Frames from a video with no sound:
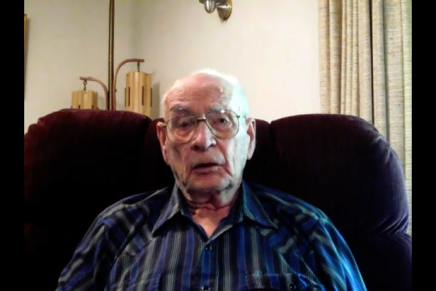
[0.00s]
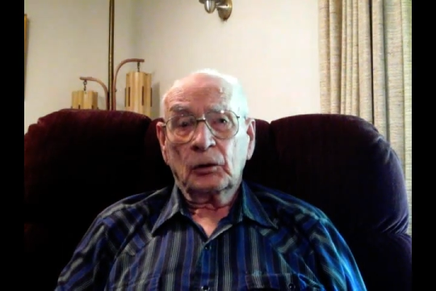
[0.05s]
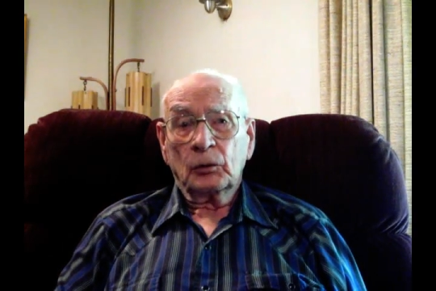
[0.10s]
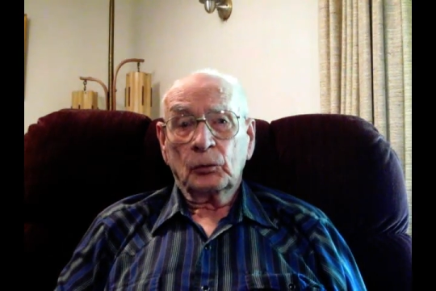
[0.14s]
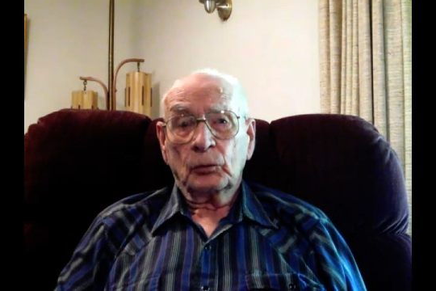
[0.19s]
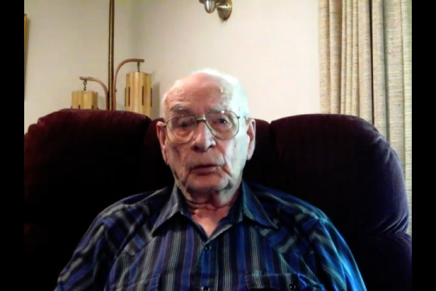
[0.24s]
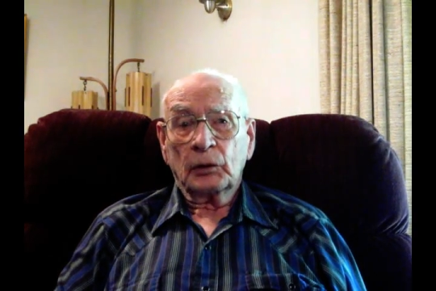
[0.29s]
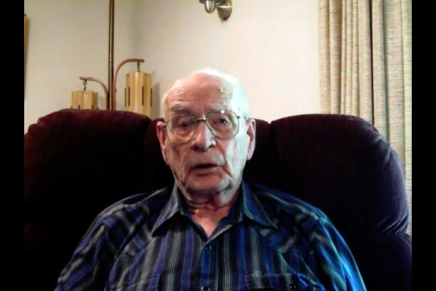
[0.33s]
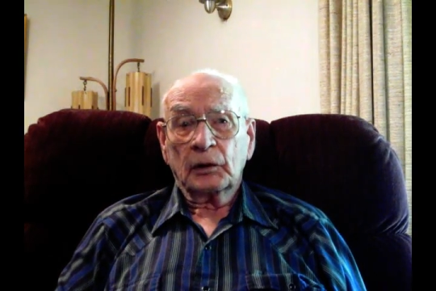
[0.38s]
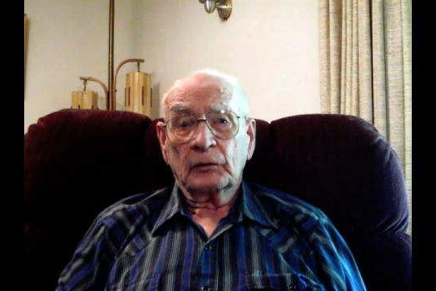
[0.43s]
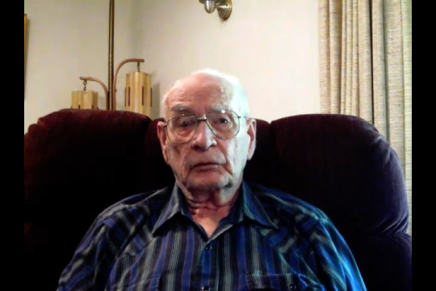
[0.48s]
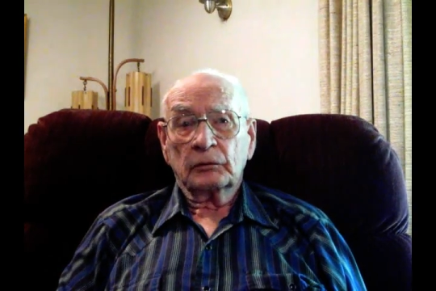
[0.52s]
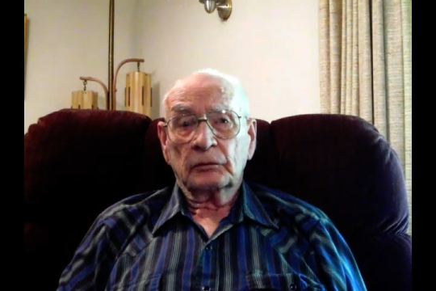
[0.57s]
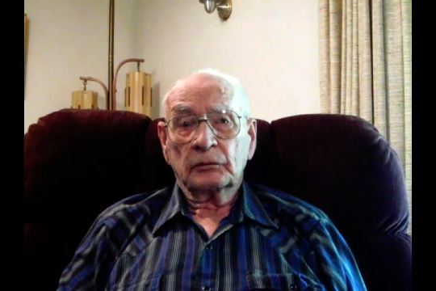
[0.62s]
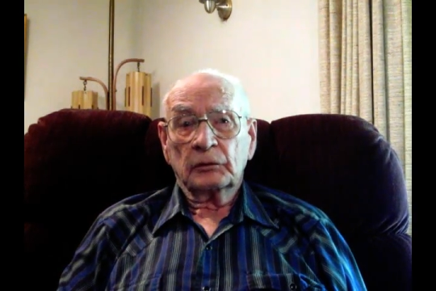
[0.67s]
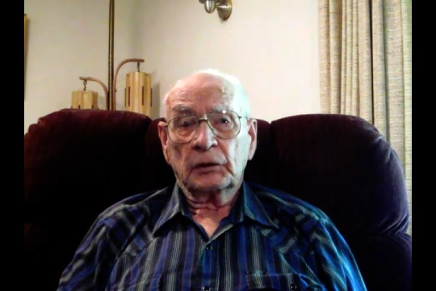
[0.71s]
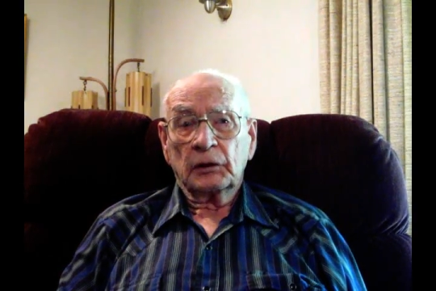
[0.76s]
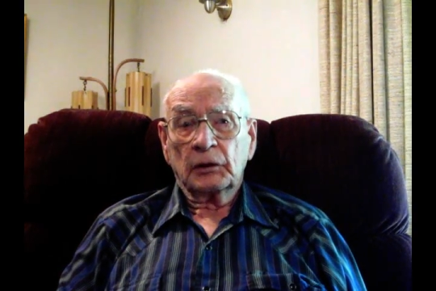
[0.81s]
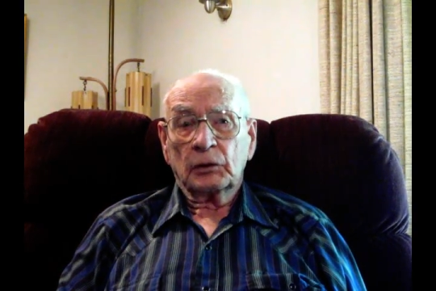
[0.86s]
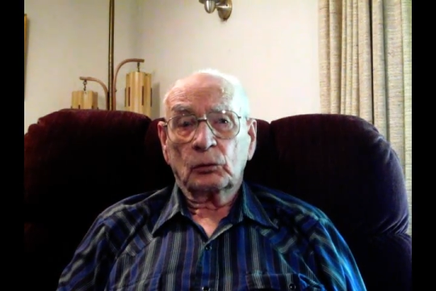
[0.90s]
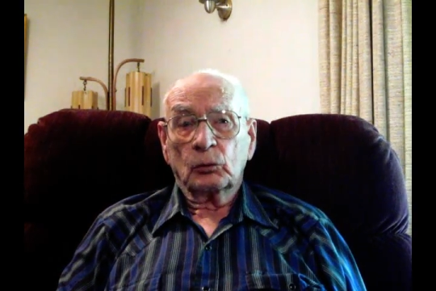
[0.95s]
We have
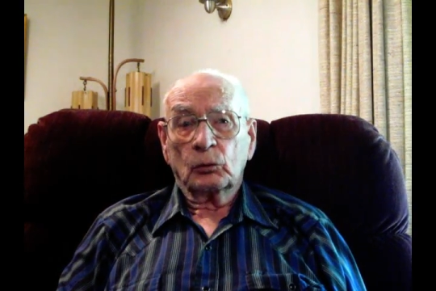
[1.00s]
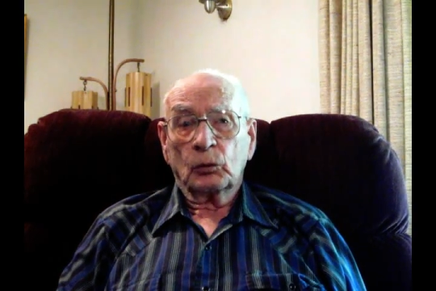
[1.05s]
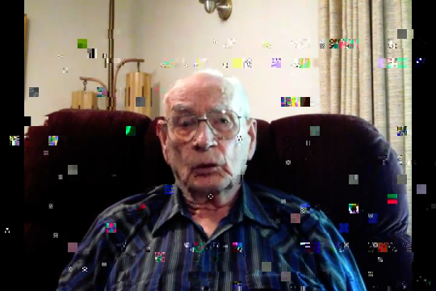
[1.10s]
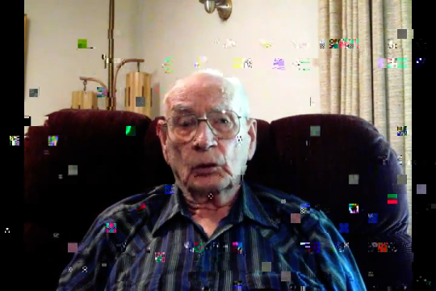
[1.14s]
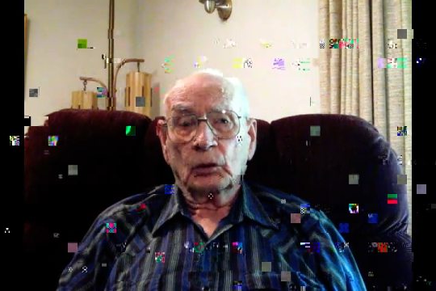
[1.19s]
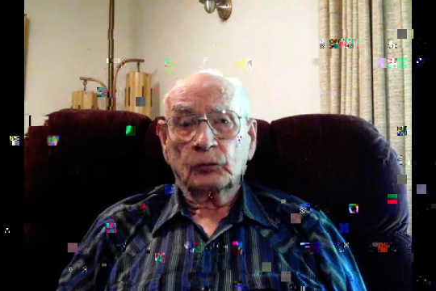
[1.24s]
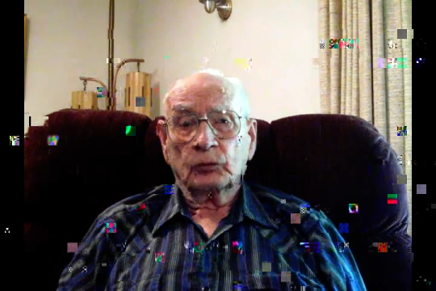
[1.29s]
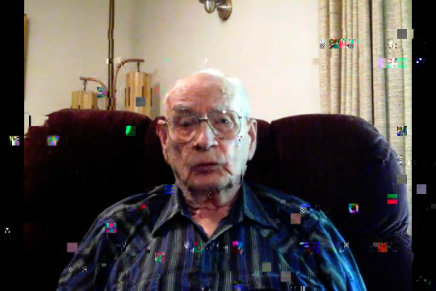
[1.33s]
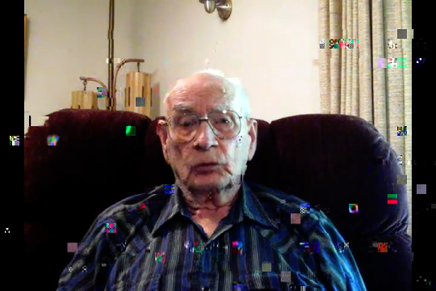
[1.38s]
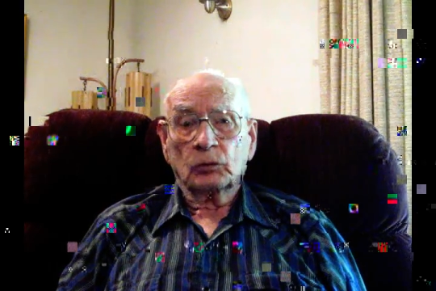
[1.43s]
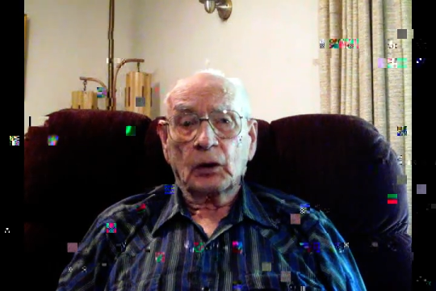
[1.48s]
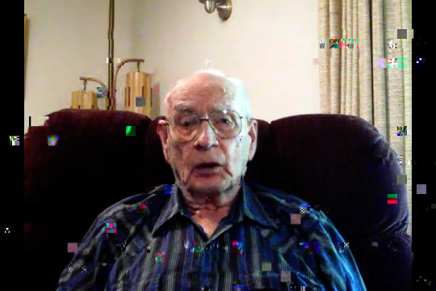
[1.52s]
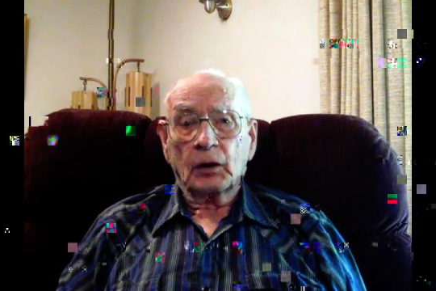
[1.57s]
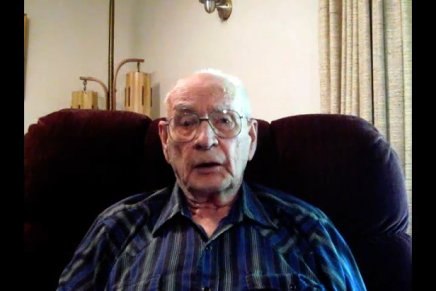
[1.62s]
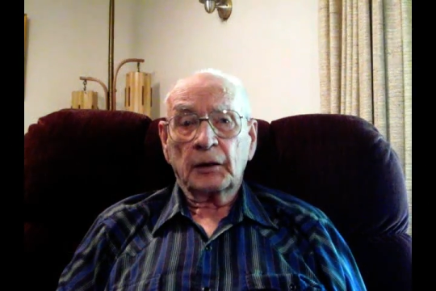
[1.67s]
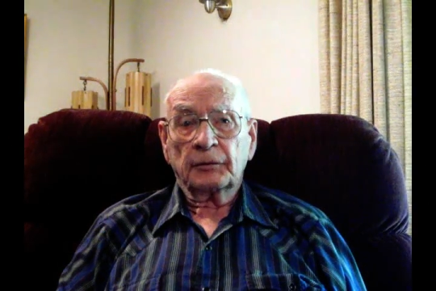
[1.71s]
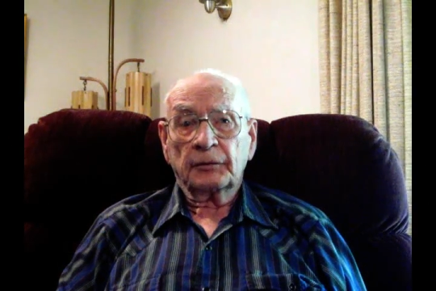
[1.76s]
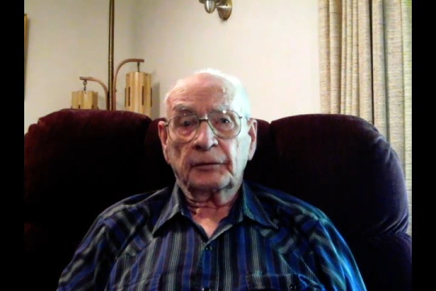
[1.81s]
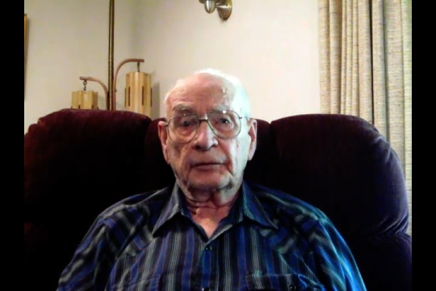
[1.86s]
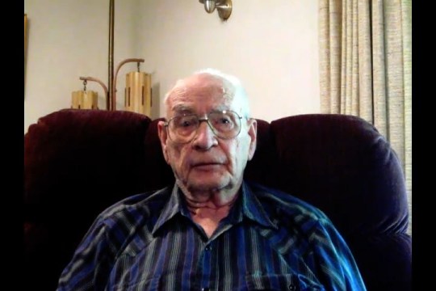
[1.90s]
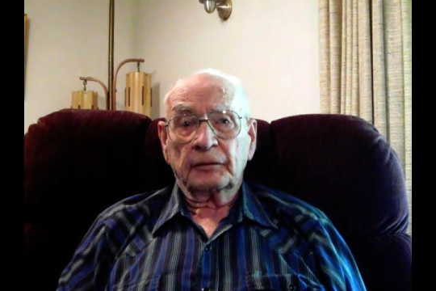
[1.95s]
had a wonderful
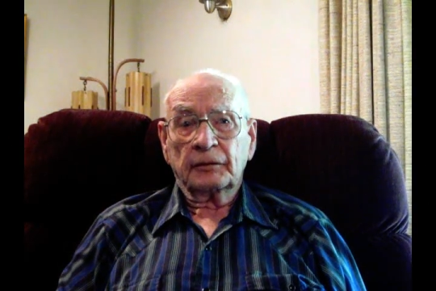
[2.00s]
life.